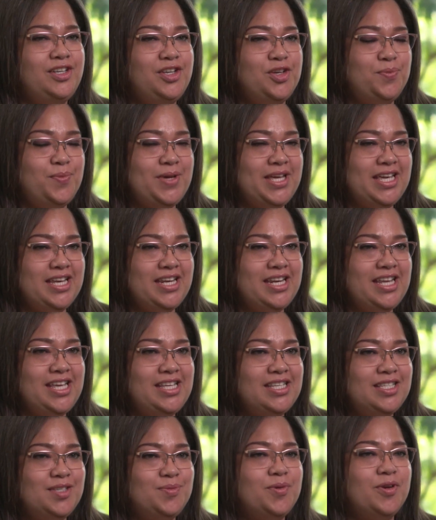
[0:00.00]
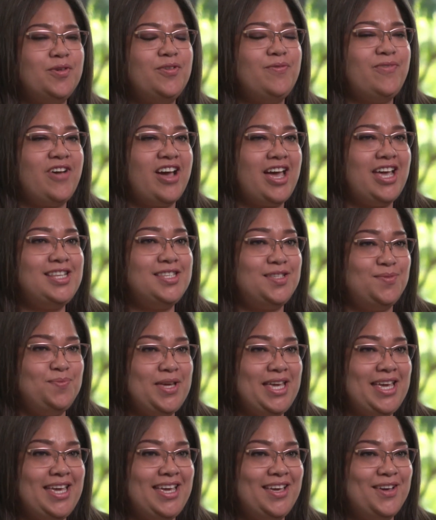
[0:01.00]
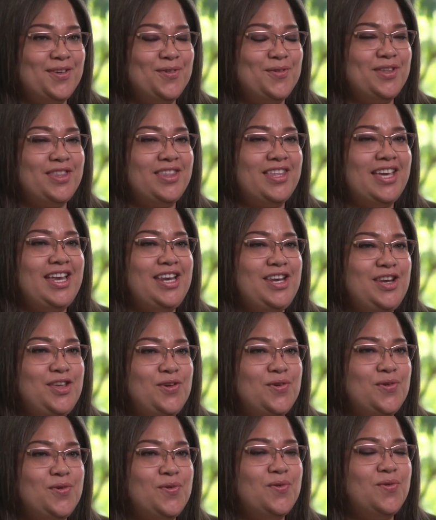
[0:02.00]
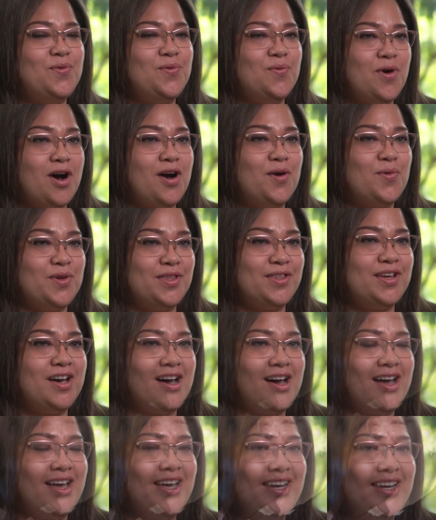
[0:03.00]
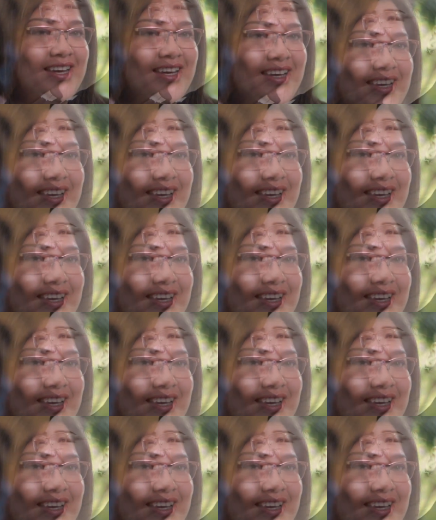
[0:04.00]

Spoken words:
New Beginnings provides me with a new walk with God.